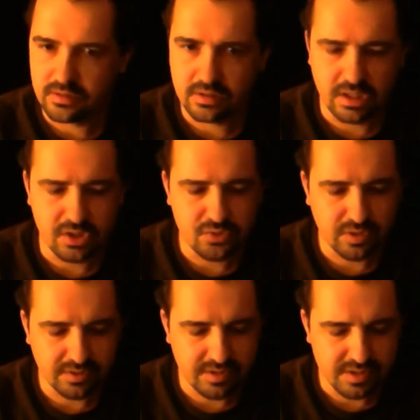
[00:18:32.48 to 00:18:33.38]
Each one
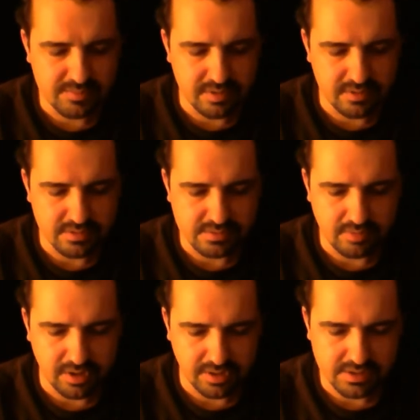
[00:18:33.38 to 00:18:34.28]
of these beers,
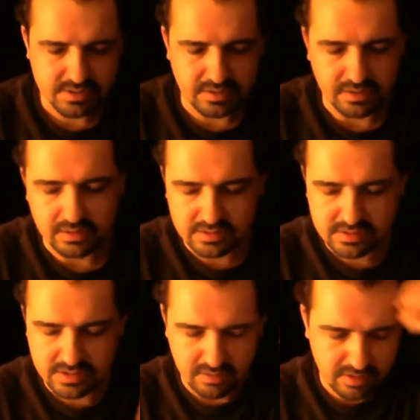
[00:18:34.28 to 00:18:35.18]
minus the
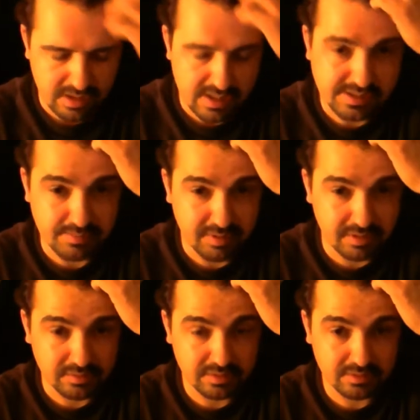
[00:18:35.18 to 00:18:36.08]
stout, has
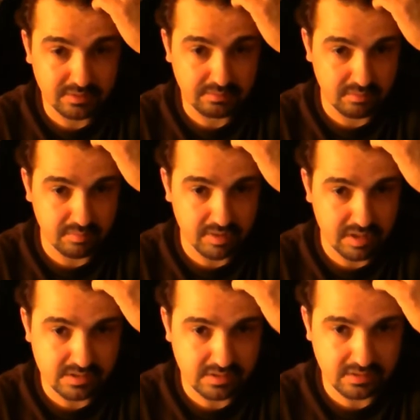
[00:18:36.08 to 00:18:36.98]
about 3
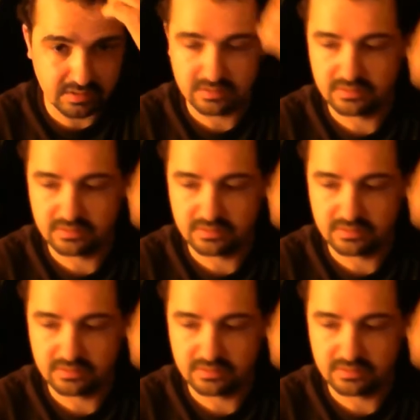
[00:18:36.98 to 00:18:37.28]
psi,